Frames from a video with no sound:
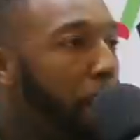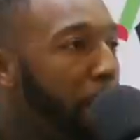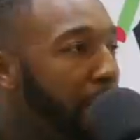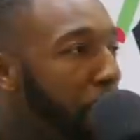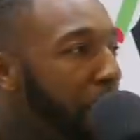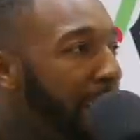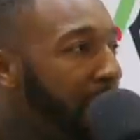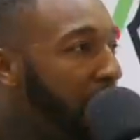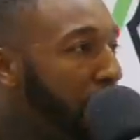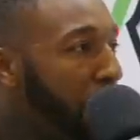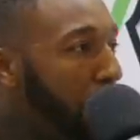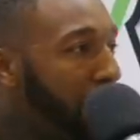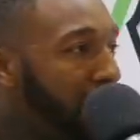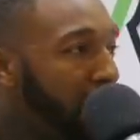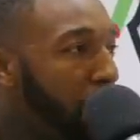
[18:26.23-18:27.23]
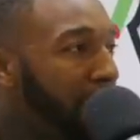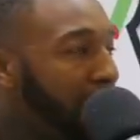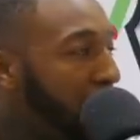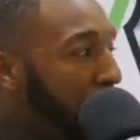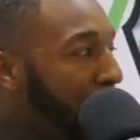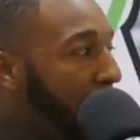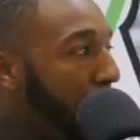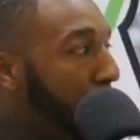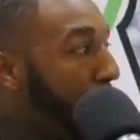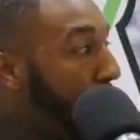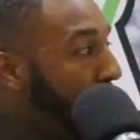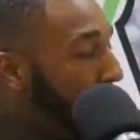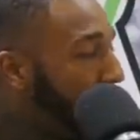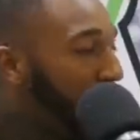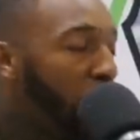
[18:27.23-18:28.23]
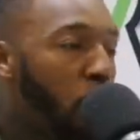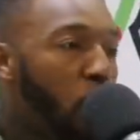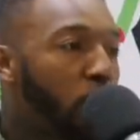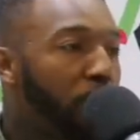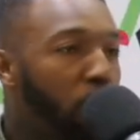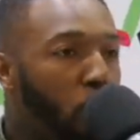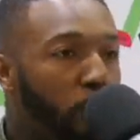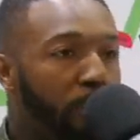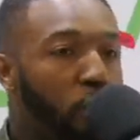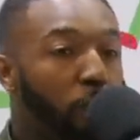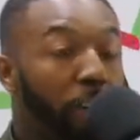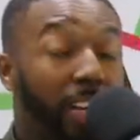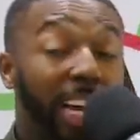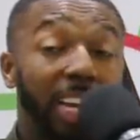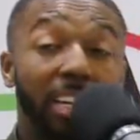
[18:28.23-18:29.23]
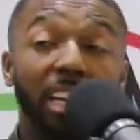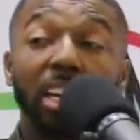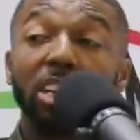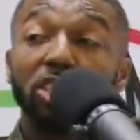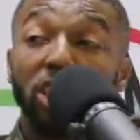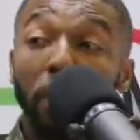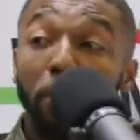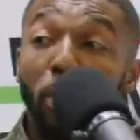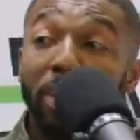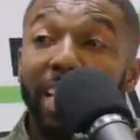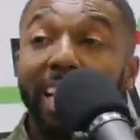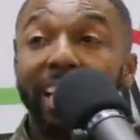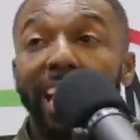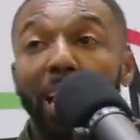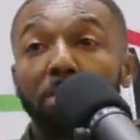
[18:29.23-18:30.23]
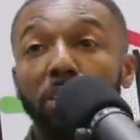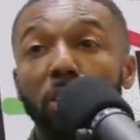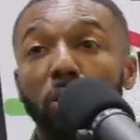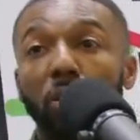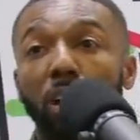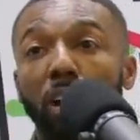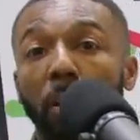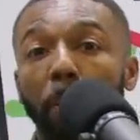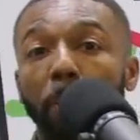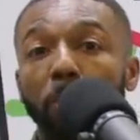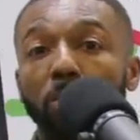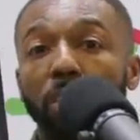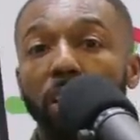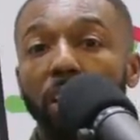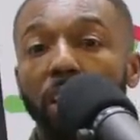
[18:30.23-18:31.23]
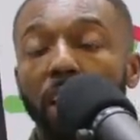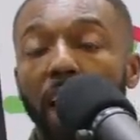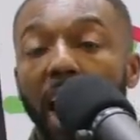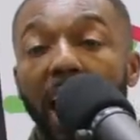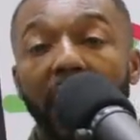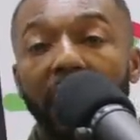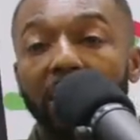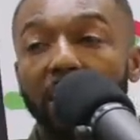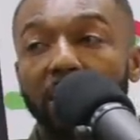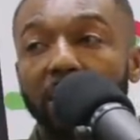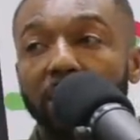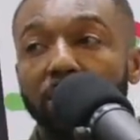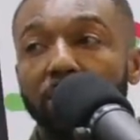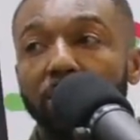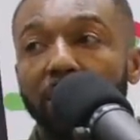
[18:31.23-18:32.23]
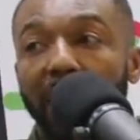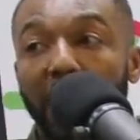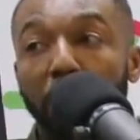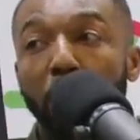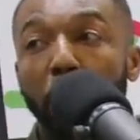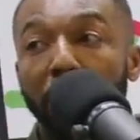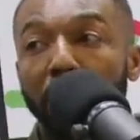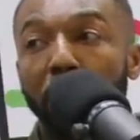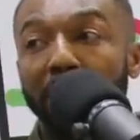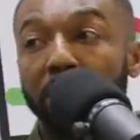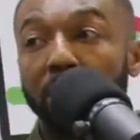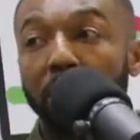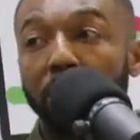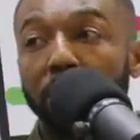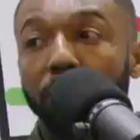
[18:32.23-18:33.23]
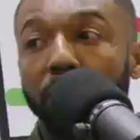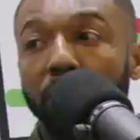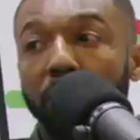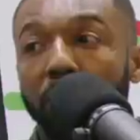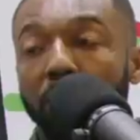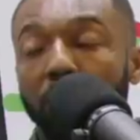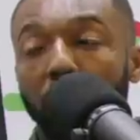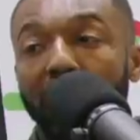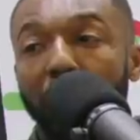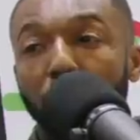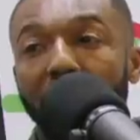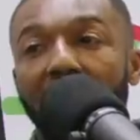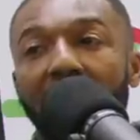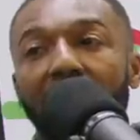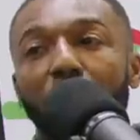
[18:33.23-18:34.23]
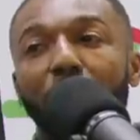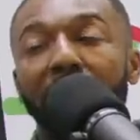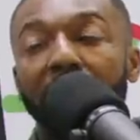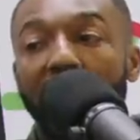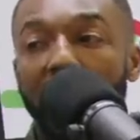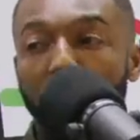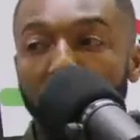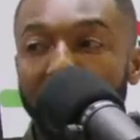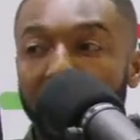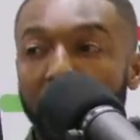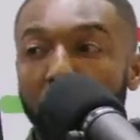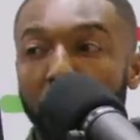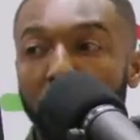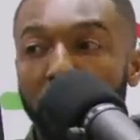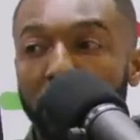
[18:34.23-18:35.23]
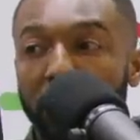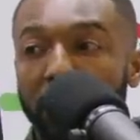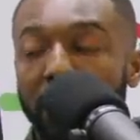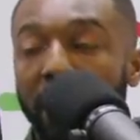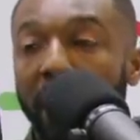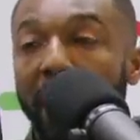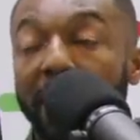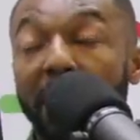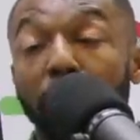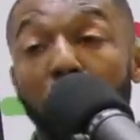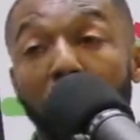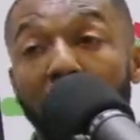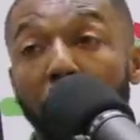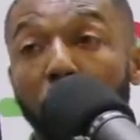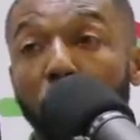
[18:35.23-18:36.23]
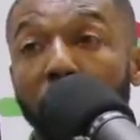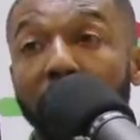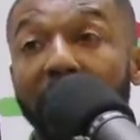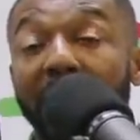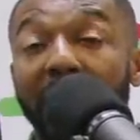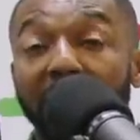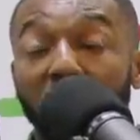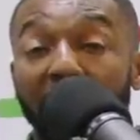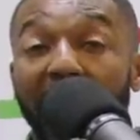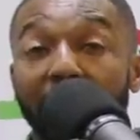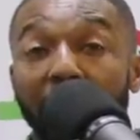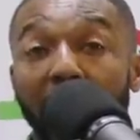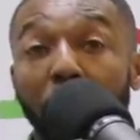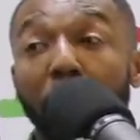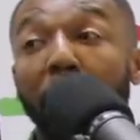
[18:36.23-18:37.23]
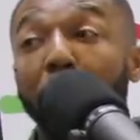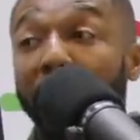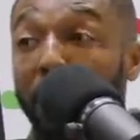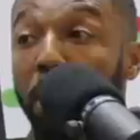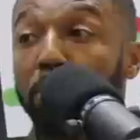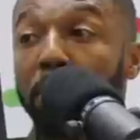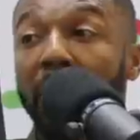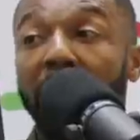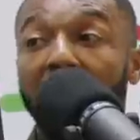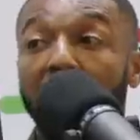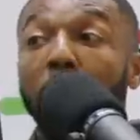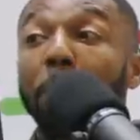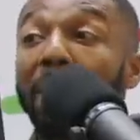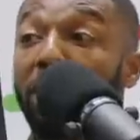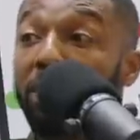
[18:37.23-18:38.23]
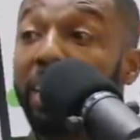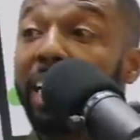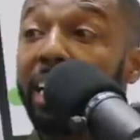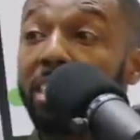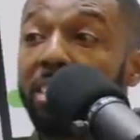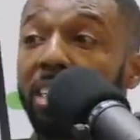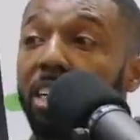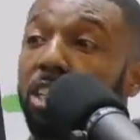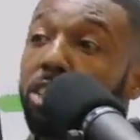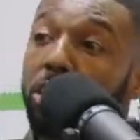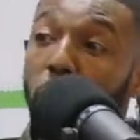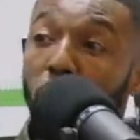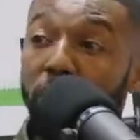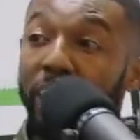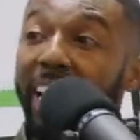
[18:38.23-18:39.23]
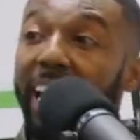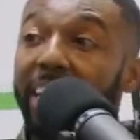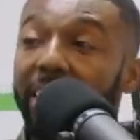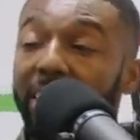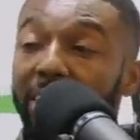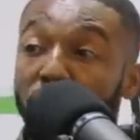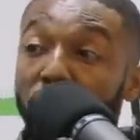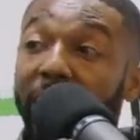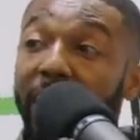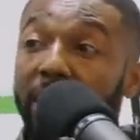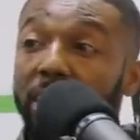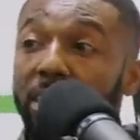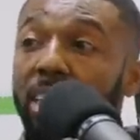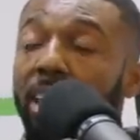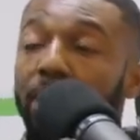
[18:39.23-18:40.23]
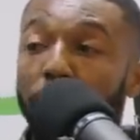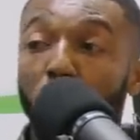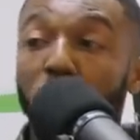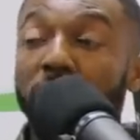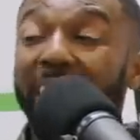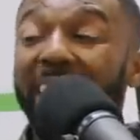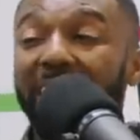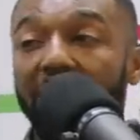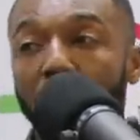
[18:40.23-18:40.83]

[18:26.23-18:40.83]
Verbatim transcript: building myself up, tearing myself down, build my over and over and over again to the point that it came to um, I gotta just keep on building myself. So that's when I retired from teaching in person, and then from that point, then I started having like my big, my bigger days, 200k trades, 400